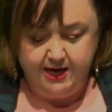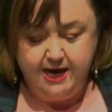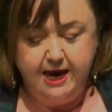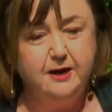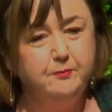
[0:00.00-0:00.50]

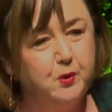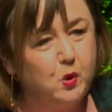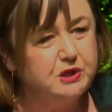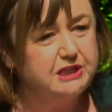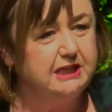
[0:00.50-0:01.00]
And
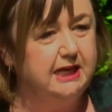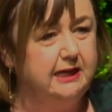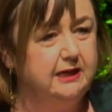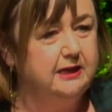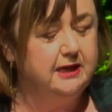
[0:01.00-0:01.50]

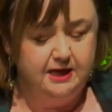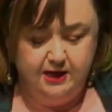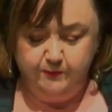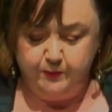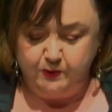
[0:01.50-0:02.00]
importantly,
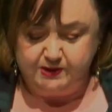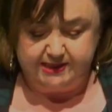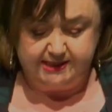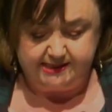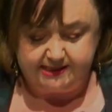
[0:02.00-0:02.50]
it boosts
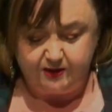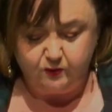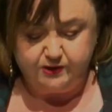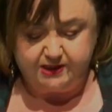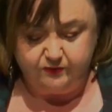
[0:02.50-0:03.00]
the
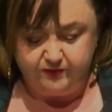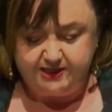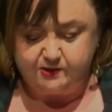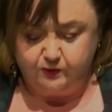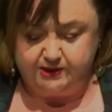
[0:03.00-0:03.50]
skills and
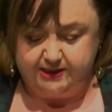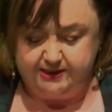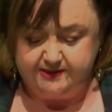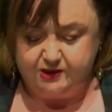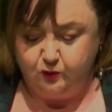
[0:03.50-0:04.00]

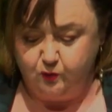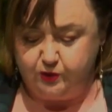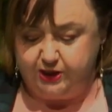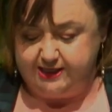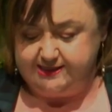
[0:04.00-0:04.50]
resources to
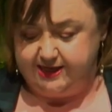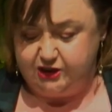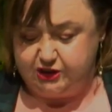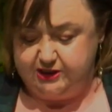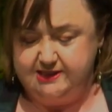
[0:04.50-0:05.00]

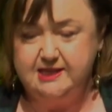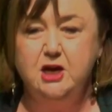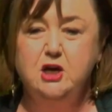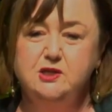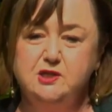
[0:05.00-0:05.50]
organisations
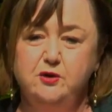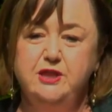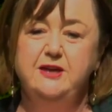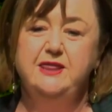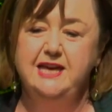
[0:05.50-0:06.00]
so
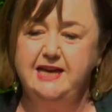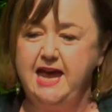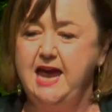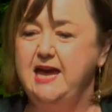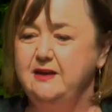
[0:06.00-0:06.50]
that there
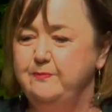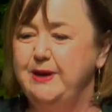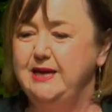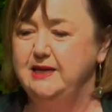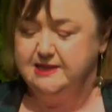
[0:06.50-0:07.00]
can
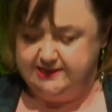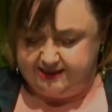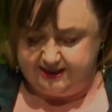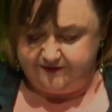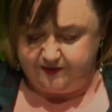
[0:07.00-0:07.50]
be the
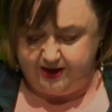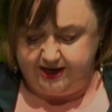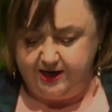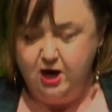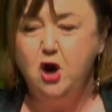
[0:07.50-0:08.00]
delivery